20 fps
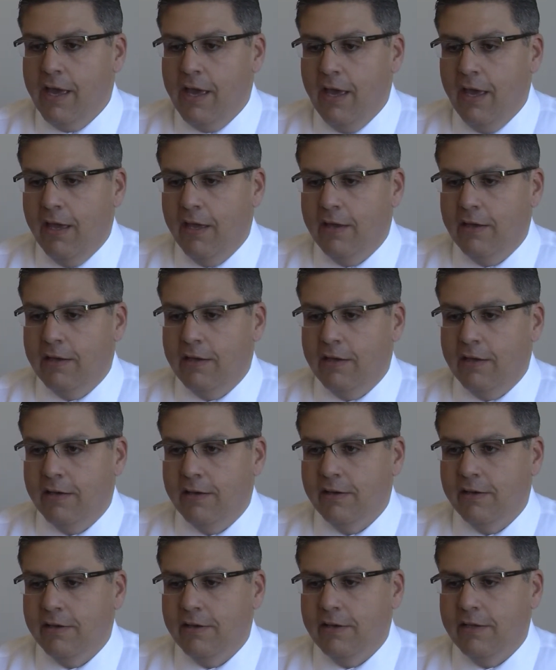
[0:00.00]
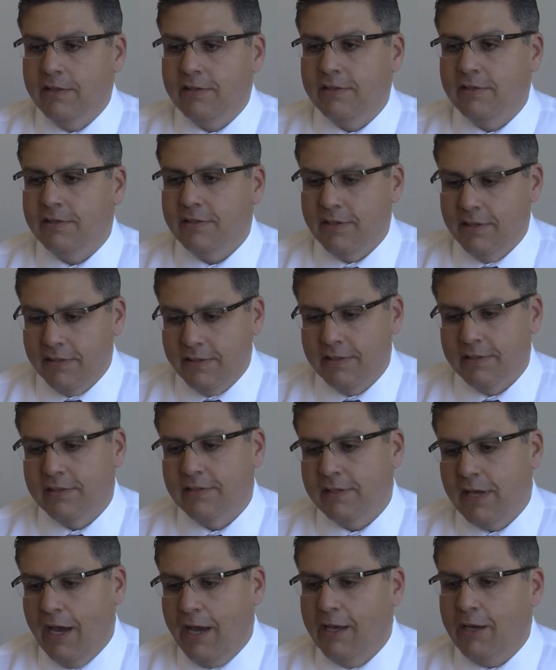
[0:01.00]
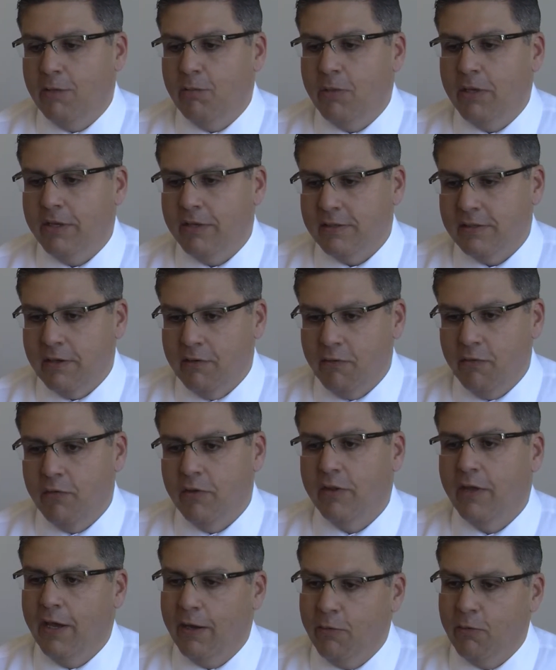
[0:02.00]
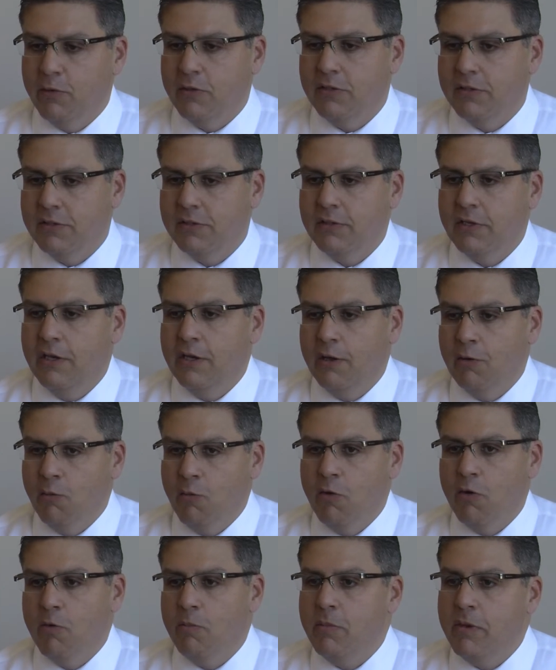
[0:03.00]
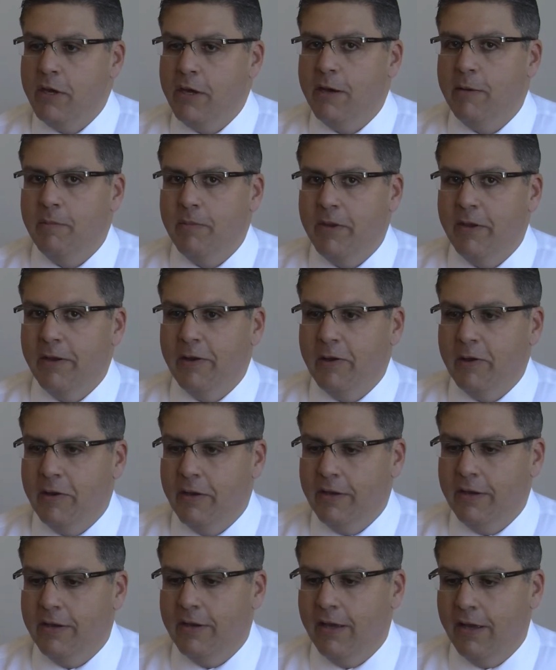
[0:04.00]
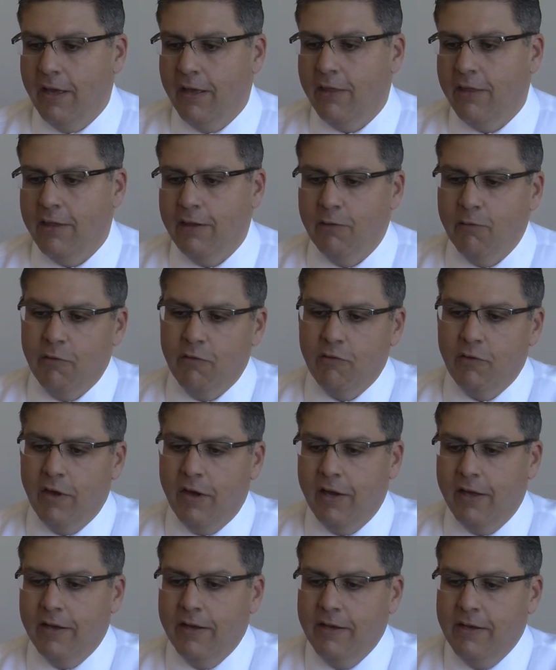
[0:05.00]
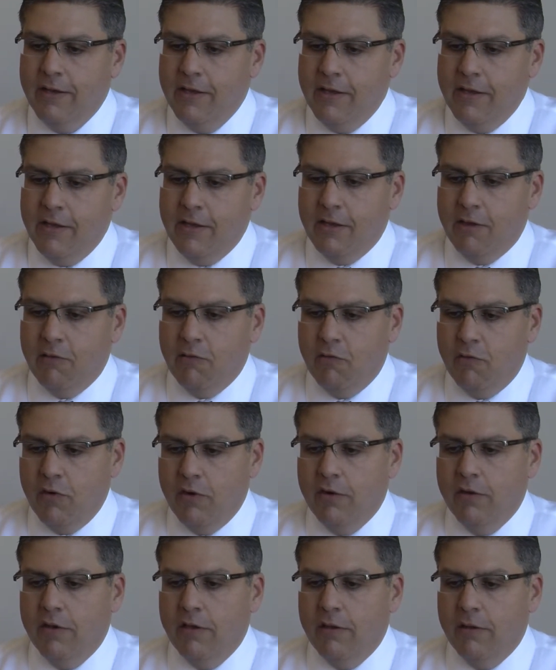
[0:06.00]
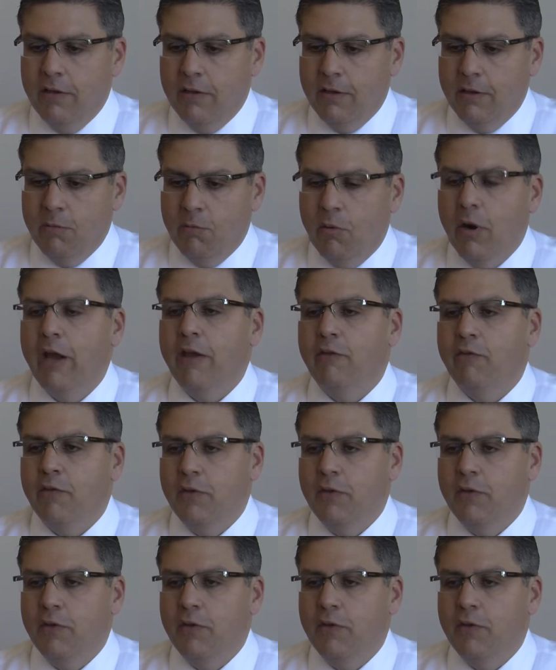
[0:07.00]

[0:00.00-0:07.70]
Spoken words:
And it's exciting because I feel like we're just getting warmed up here, and I think we've got a very bright